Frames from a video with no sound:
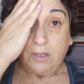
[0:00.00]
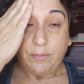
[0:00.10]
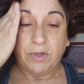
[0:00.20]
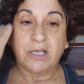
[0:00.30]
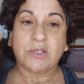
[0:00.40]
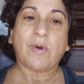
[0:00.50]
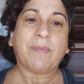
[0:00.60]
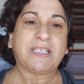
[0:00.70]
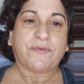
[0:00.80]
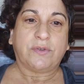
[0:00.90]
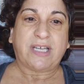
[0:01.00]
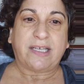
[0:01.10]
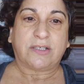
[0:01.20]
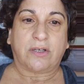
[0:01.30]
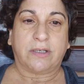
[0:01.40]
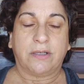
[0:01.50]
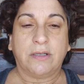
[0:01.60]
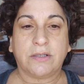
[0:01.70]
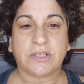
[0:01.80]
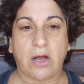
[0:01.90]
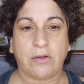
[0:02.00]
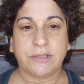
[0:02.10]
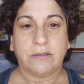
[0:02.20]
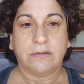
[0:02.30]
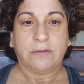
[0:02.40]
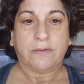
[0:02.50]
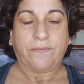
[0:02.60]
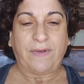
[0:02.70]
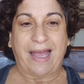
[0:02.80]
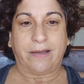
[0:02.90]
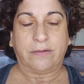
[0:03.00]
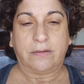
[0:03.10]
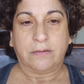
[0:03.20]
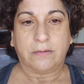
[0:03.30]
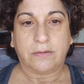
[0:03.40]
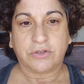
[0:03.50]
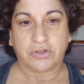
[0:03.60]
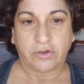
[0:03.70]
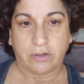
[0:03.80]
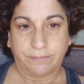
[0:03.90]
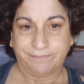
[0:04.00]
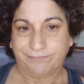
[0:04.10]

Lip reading: because what makes food taste good? Salt, fat, sugar.